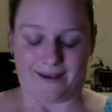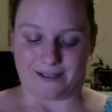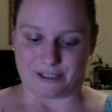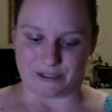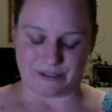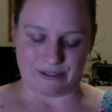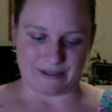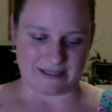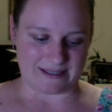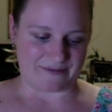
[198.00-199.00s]
Should know
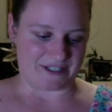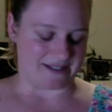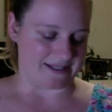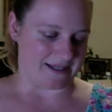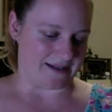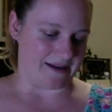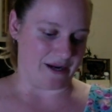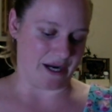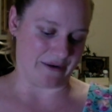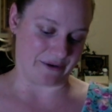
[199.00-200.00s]
this. I've just done,
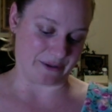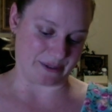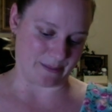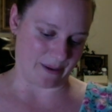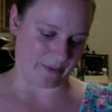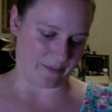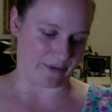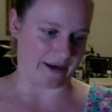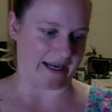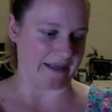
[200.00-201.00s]
recorded my whip
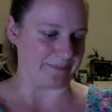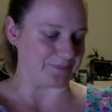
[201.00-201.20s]
braid.